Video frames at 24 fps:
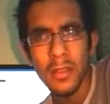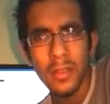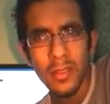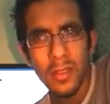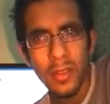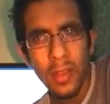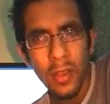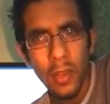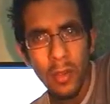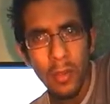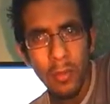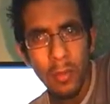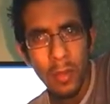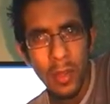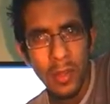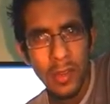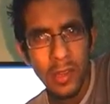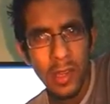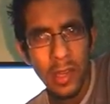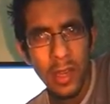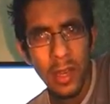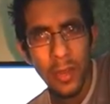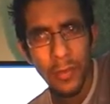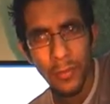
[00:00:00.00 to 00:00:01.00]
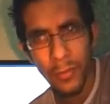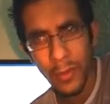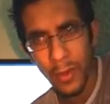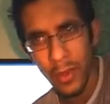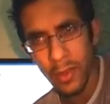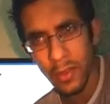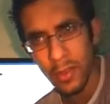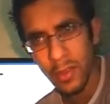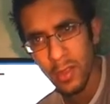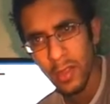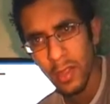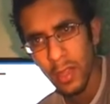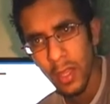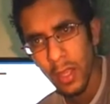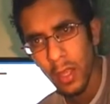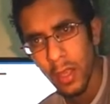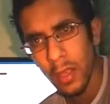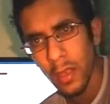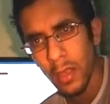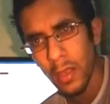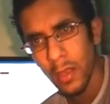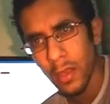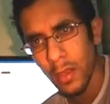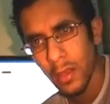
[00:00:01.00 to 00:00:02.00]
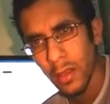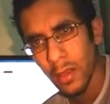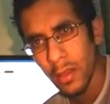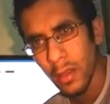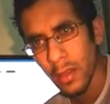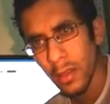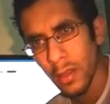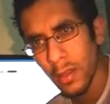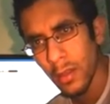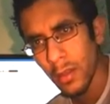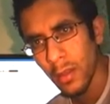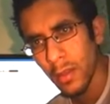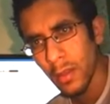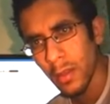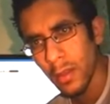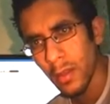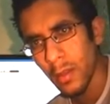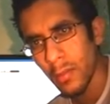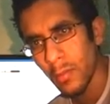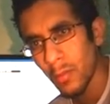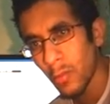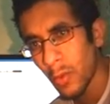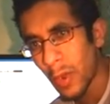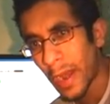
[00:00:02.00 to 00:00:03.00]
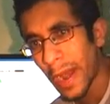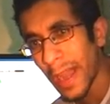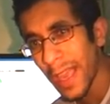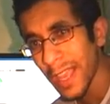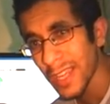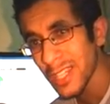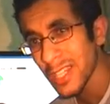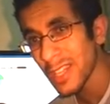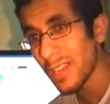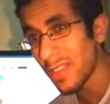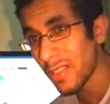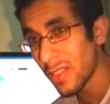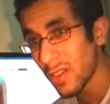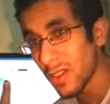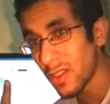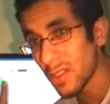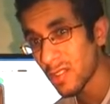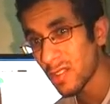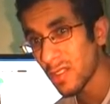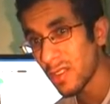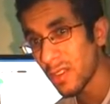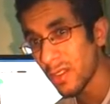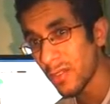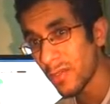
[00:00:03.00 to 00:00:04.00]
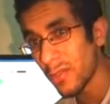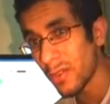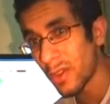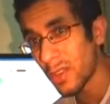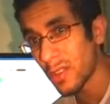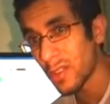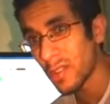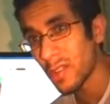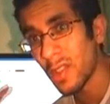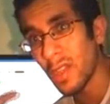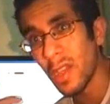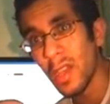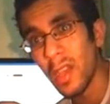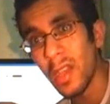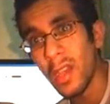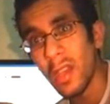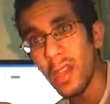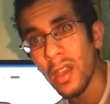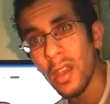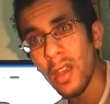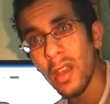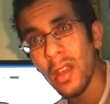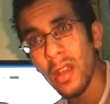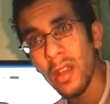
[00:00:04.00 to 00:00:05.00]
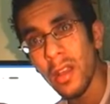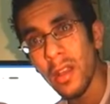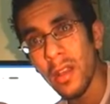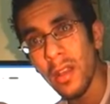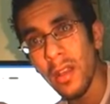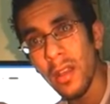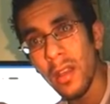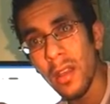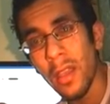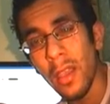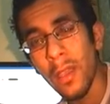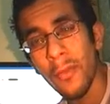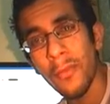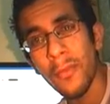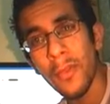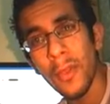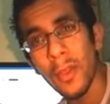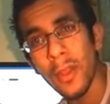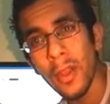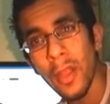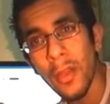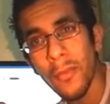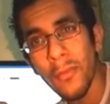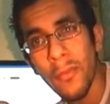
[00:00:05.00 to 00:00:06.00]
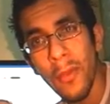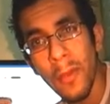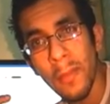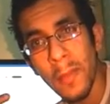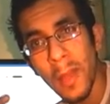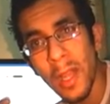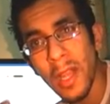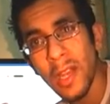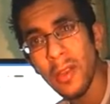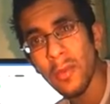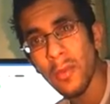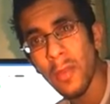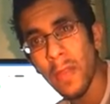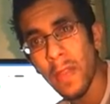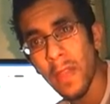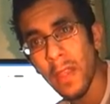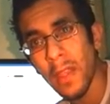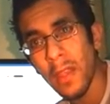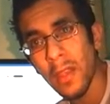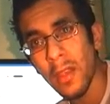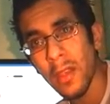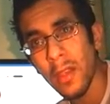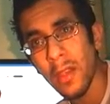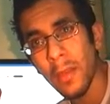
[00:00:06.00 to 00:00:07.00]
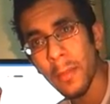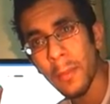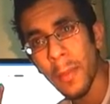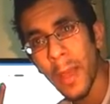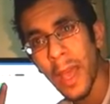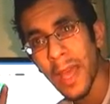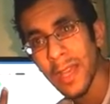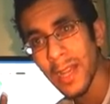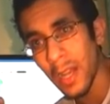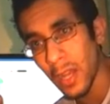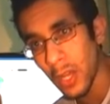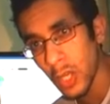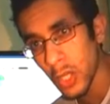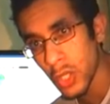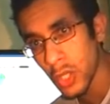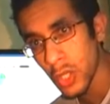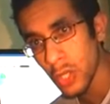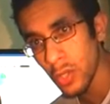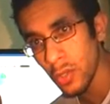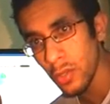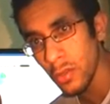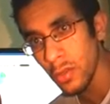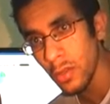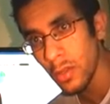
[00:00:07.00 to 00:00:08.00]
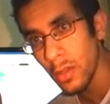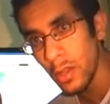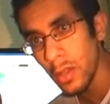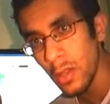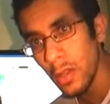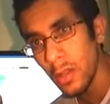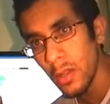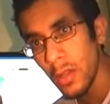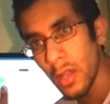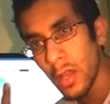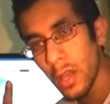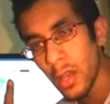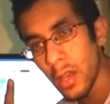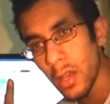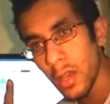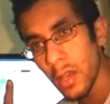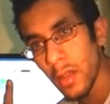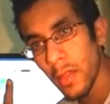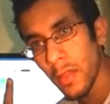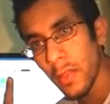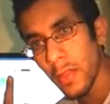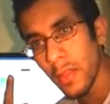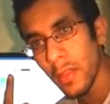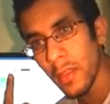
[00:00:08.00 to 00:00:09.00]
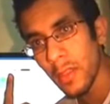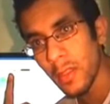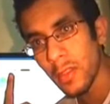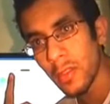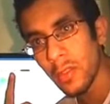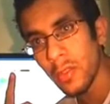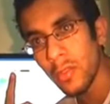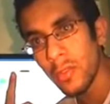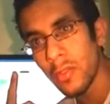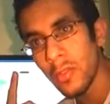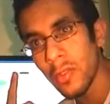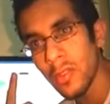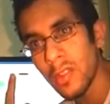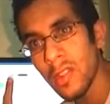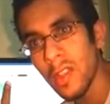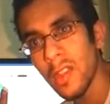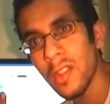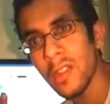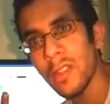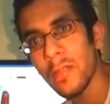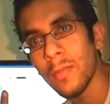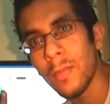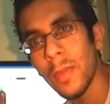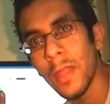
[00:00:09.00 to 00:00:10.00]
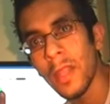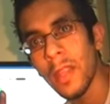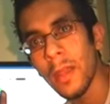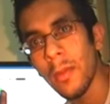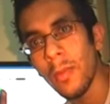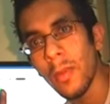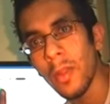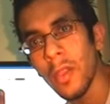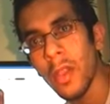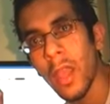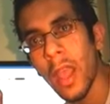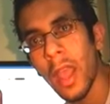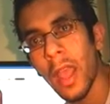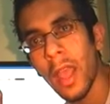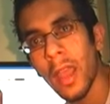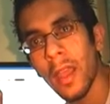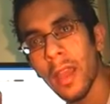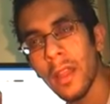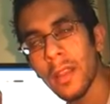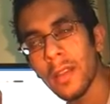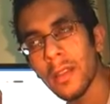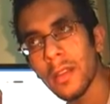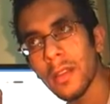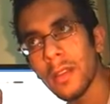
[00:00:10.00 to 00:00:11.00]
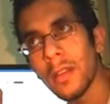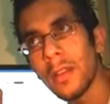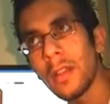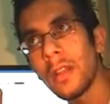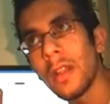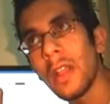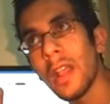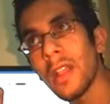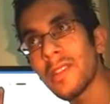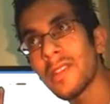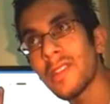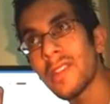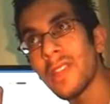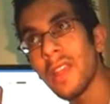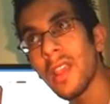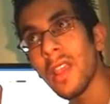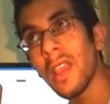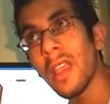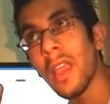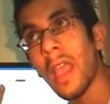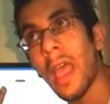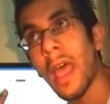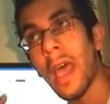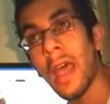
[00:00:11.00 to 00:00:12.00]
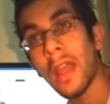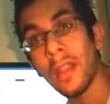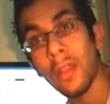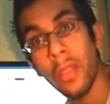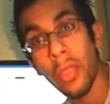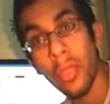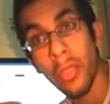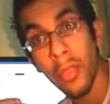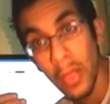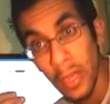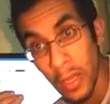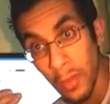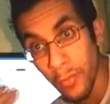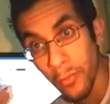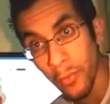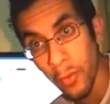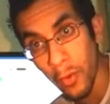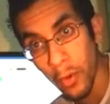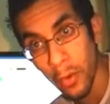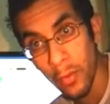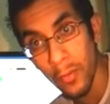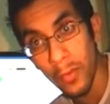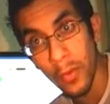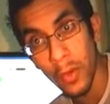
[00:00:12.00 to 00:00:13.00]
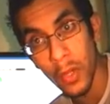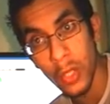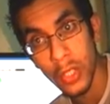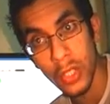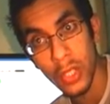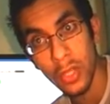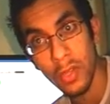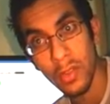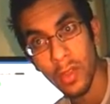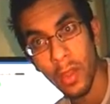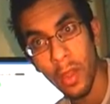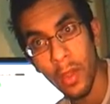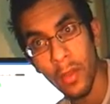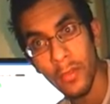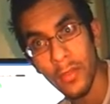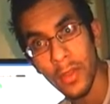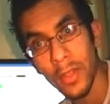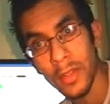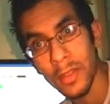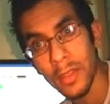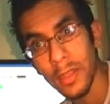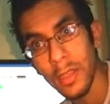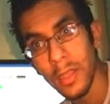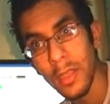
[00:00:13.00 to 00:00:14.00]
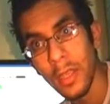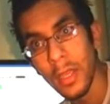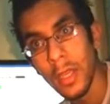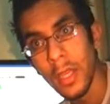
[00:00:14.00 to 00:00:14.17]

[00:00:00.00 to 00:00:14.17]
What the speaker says: So what's the difference? Well, actually there is a difference. If you're not familiar with the panel issue, the 226BW had, let's say, had 3-4 versions of it,